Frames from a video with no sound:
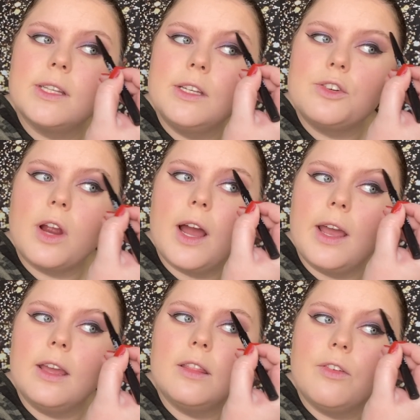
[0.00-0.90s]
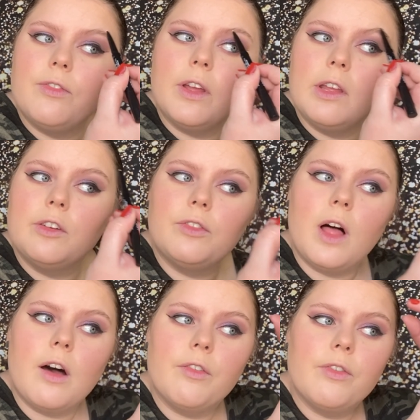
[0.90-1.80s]
try the Fill and
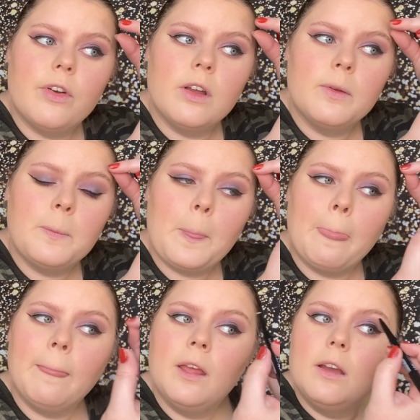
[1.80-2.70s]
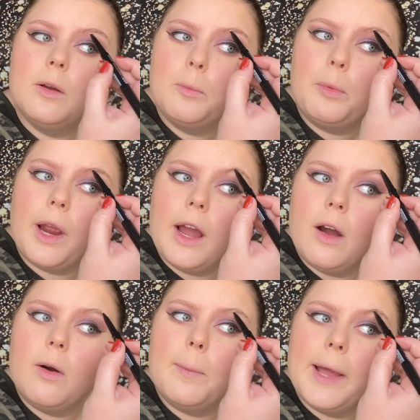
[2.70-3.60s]
Fluff
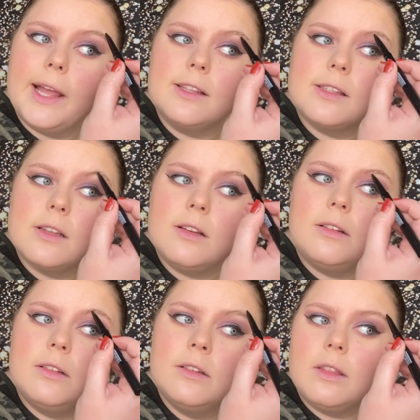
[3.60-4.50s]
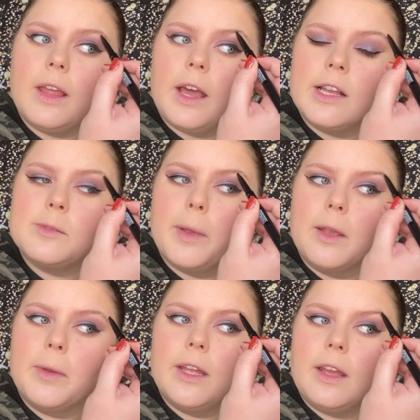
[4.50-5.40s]
brow pencil that has
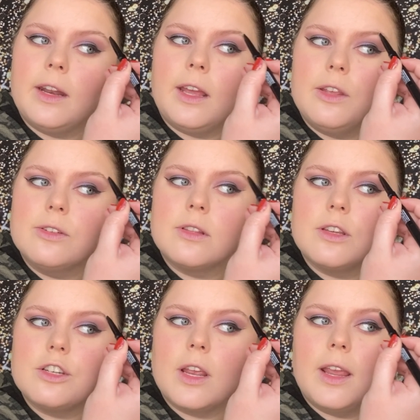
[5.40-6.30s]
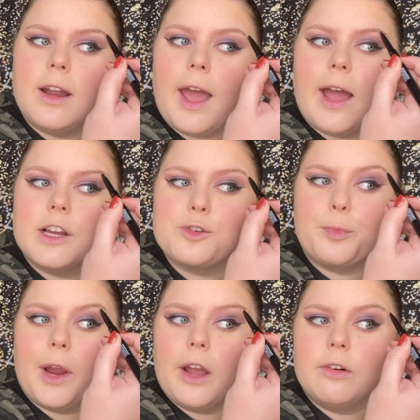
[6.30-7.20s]
pigment, and I used the shade Ash
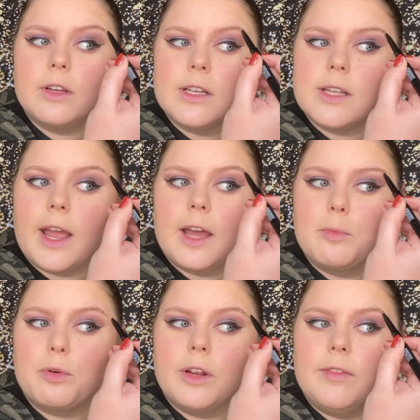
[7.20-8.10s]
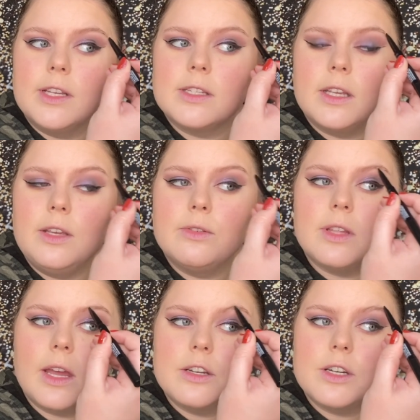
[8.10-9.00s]
Brown because I had previously used
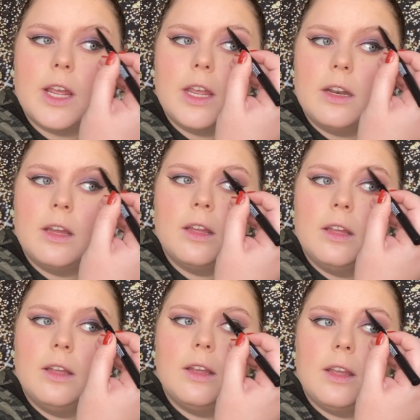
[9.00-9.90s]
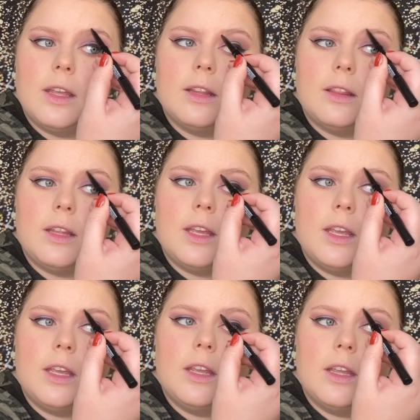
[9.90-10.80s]
that shade in
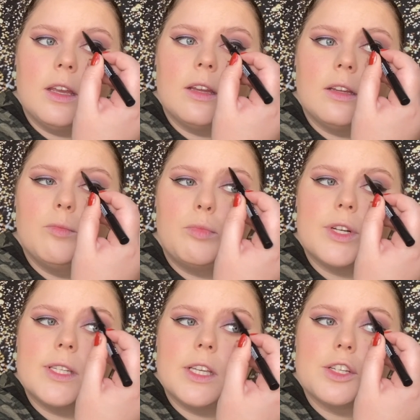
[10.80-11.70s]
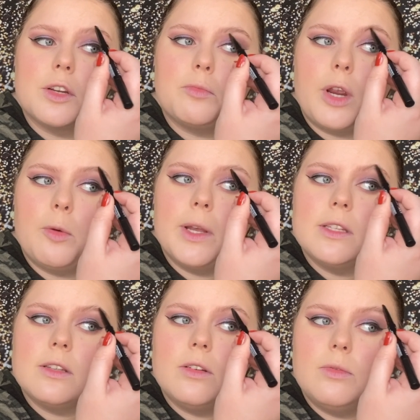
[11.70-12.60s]
the Precision brow
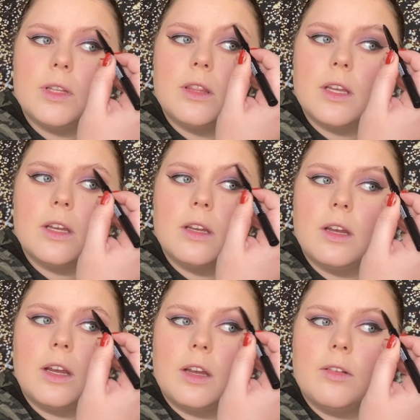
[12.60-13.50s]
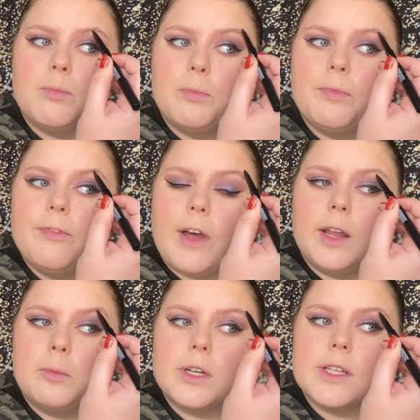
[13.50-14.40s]
pencil with the
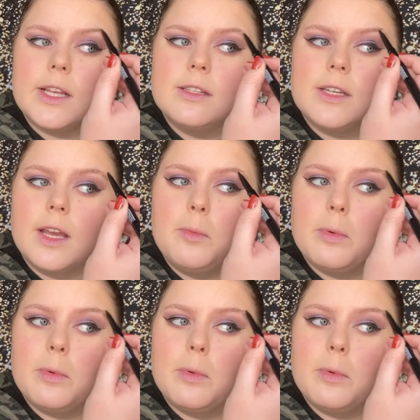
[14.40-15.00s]
fine precise tip,